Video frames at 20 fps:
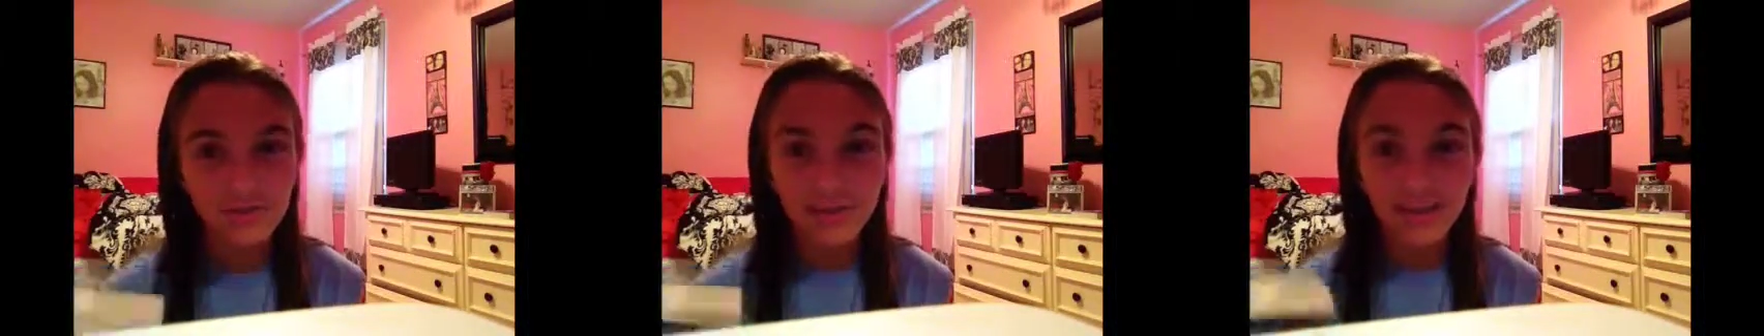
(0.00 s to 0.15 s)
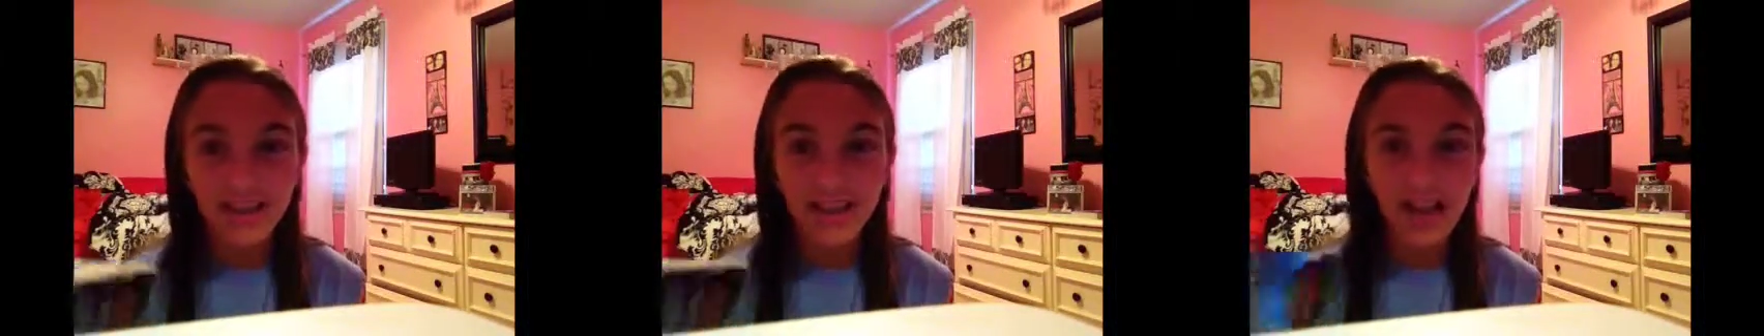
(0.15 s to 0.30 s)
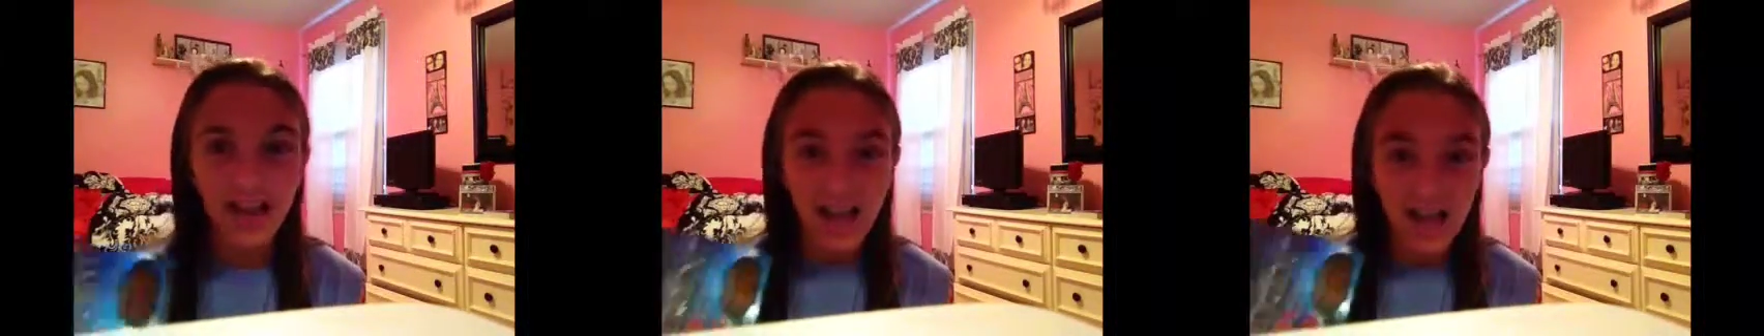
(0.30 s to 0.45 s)

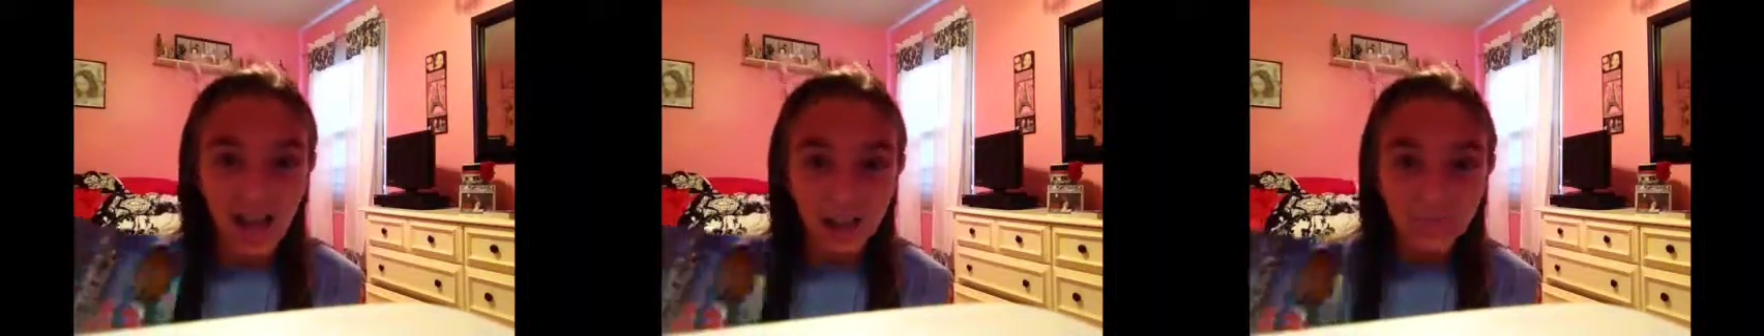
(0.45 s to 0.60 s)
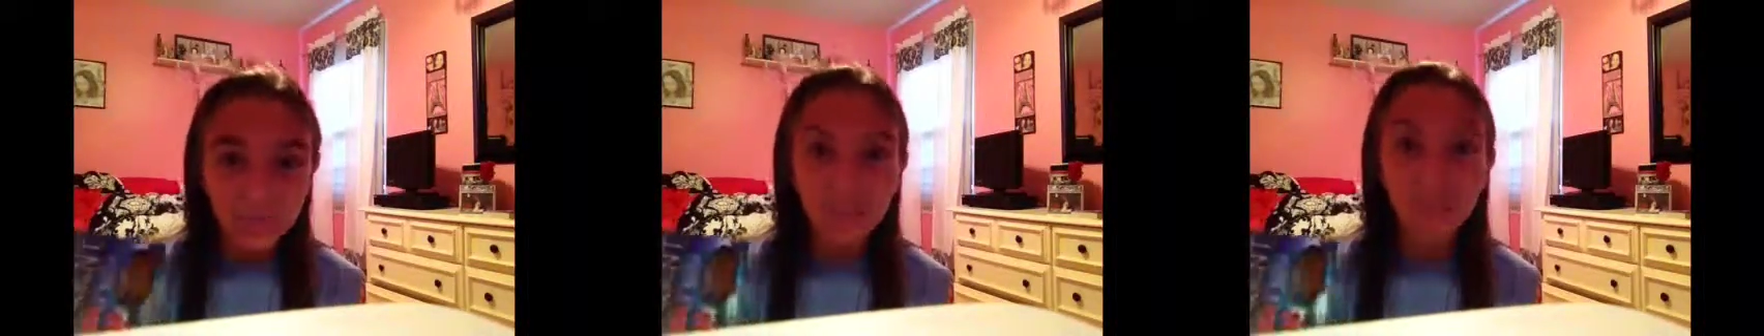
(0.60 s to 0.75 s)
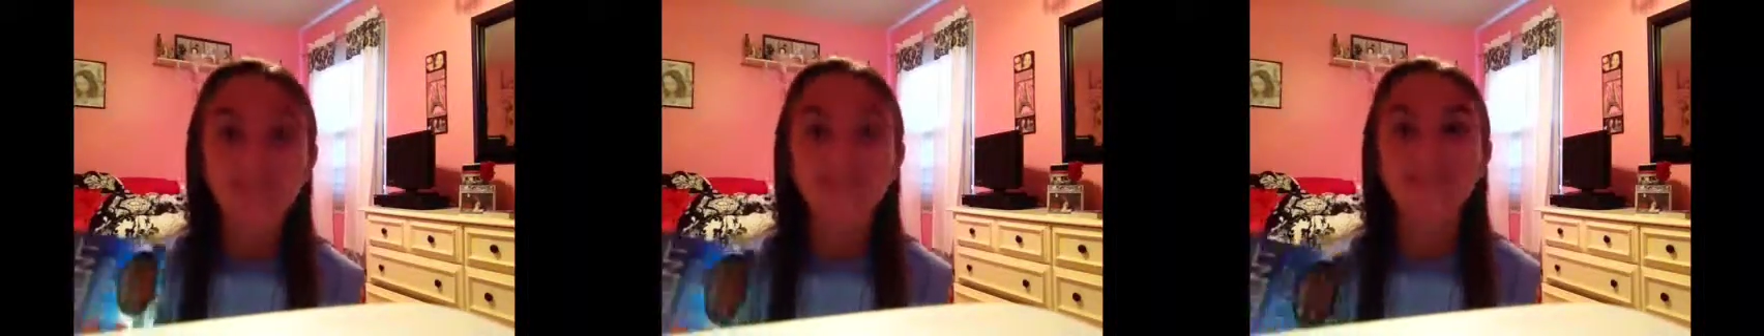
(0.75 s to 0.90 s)
like
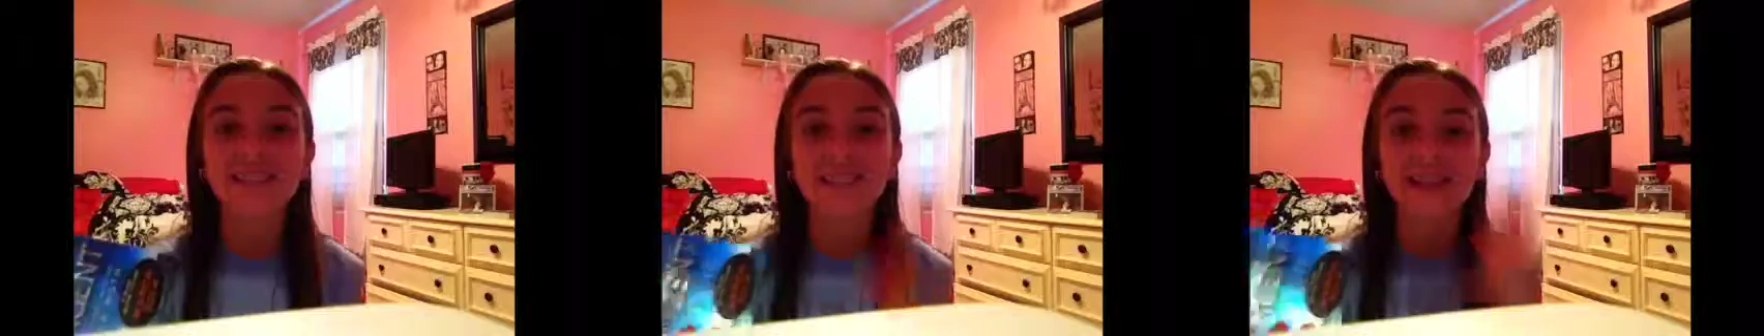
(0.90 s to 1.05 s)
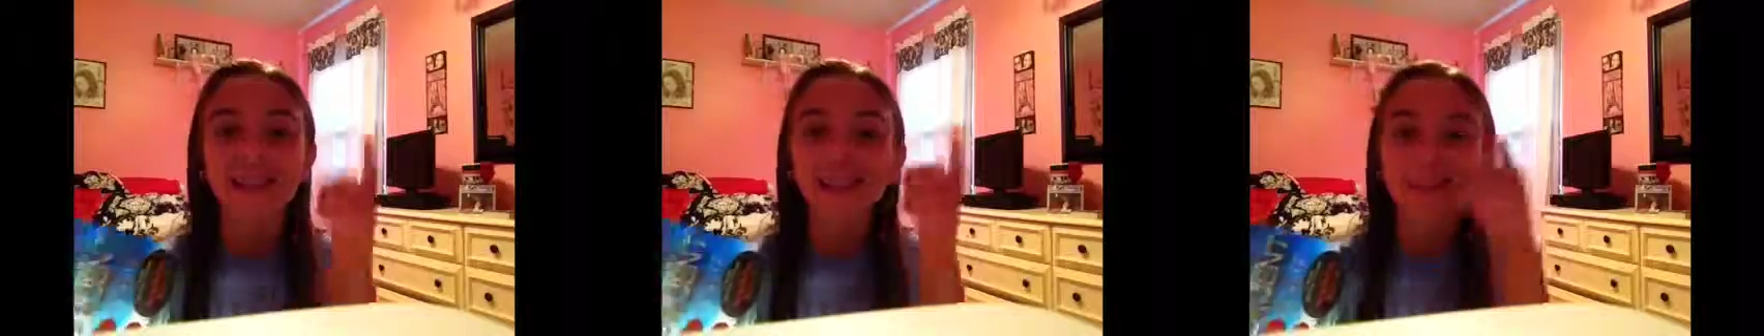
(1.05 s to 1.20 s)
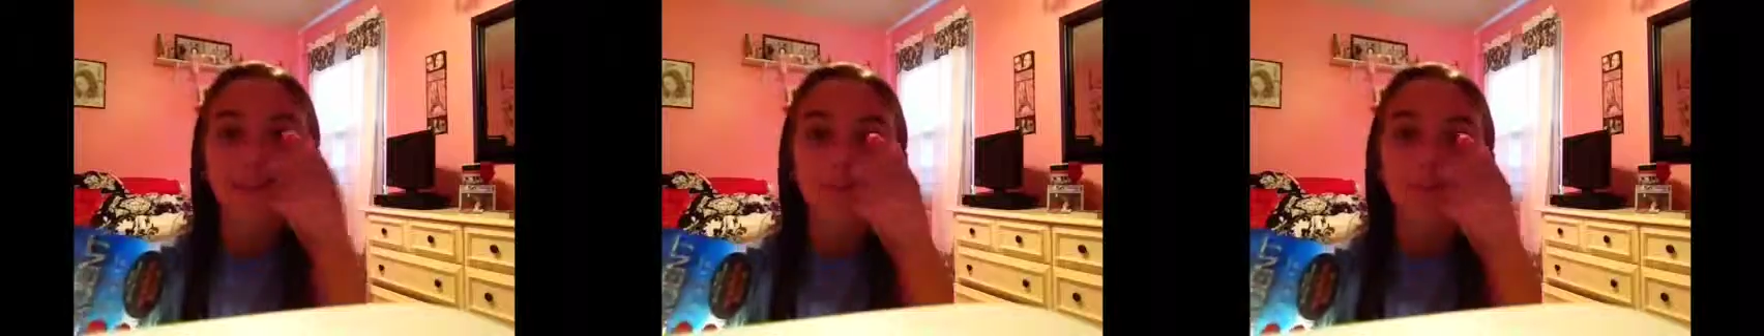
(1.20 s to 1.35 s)
objects?
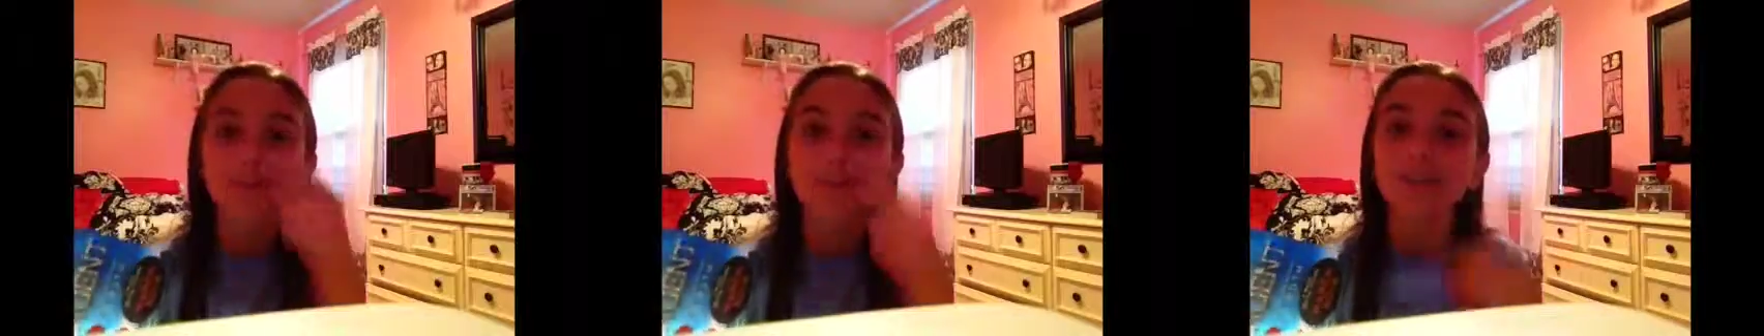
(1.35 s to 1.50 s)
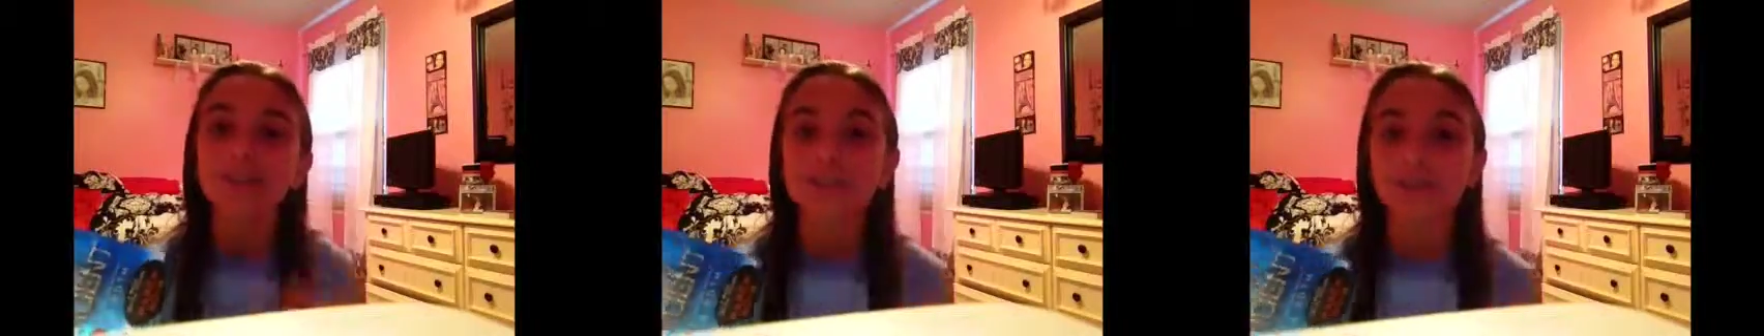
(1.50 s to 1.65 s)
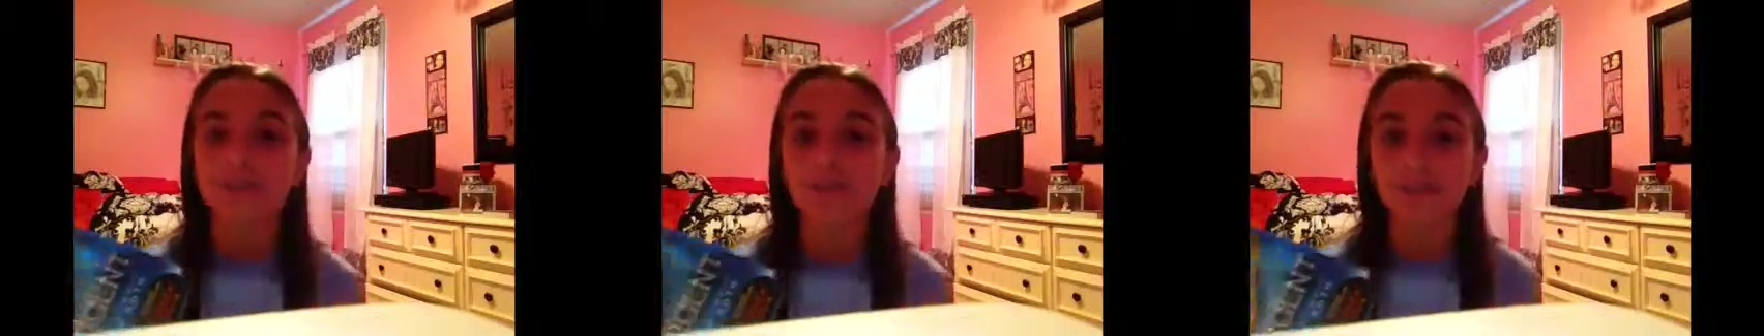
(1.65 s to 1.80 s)
Yeah,
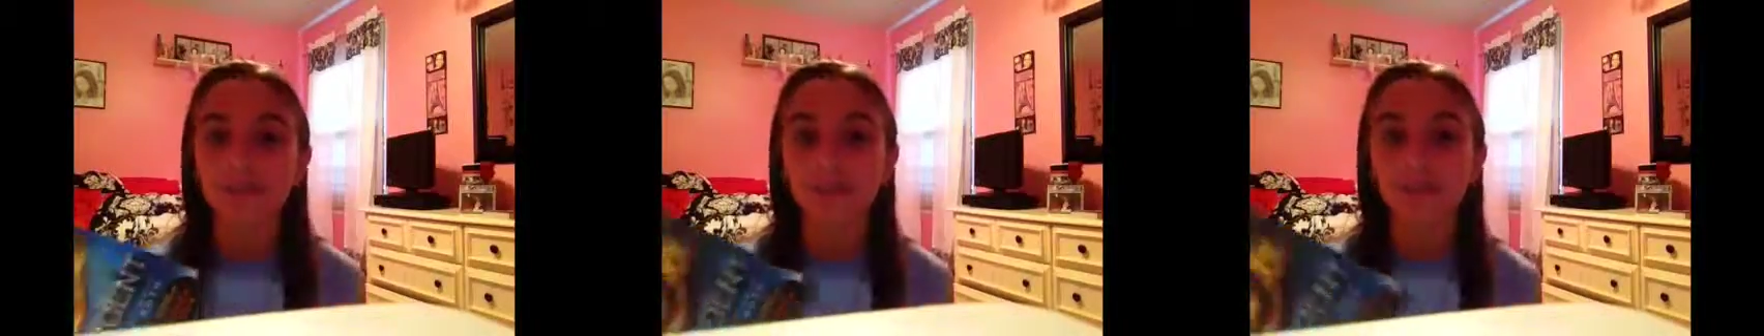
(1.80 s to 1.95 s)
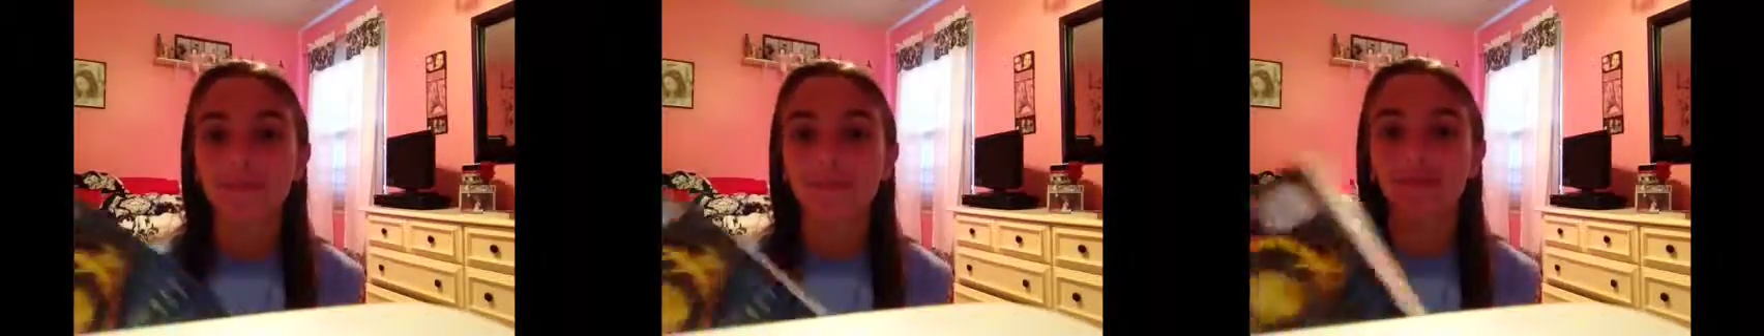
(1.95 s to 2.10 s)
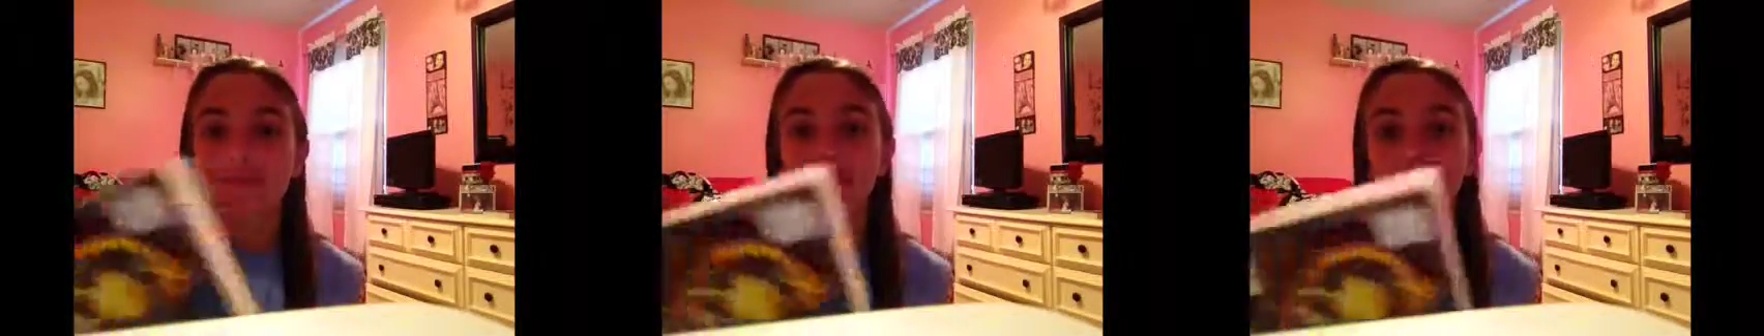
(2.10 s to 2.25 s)
objects. There we go.